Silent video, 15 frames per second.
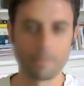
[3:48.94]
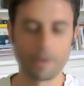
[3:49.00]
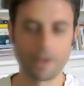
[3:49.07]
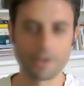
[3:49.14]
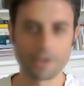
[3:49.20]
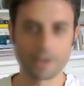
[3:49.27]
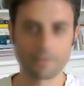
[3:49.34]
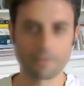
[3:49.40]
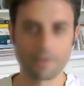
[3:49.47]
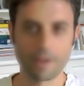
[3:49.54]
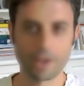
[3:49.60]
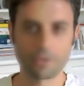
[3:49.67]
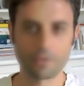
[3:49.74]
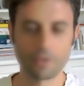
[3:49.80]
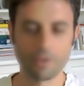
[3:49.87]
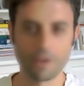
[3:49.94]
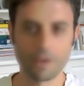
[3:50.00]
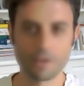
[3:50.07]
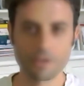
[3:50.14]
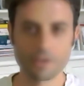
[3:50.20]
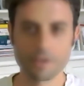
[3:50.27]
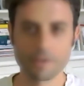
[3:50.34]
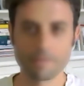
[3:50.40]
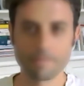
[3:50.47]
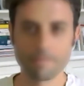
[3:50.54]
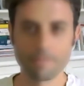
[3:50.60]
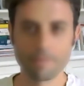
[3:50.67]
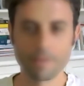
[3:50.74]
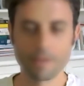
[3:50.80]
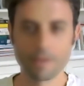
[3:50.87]
You can use the active speaker
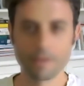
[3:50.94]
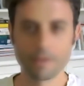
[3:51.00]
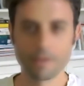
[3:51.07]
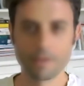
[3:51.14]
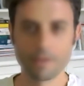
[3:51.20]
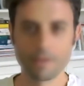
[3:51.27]
mode, which is